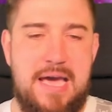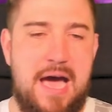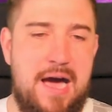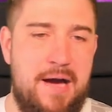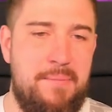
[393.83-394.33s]

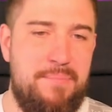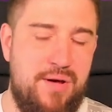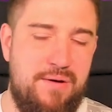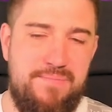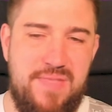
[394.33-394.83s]

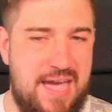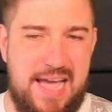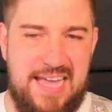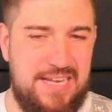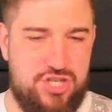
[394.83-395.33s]
But
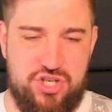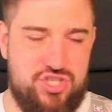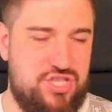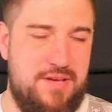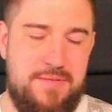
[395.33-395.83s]

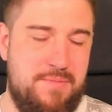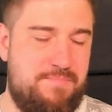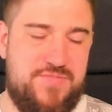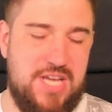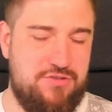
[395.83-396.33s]

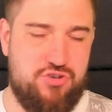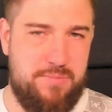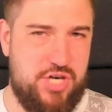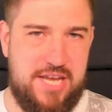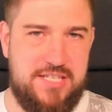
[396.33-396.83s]
the central
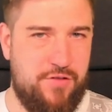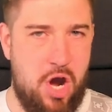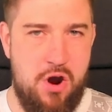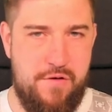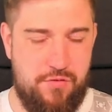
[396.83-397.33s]
objective
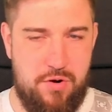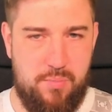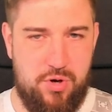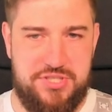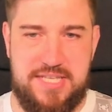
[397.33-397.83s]
got
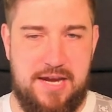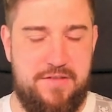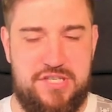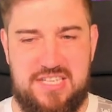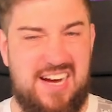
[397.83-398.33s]
overrun once
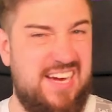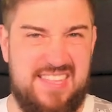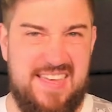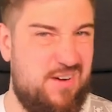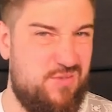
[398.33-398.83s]
Typhus died,
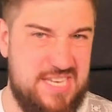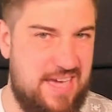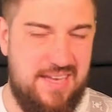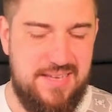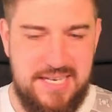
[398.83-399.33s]
and that was
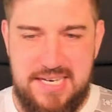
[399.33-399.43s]
it.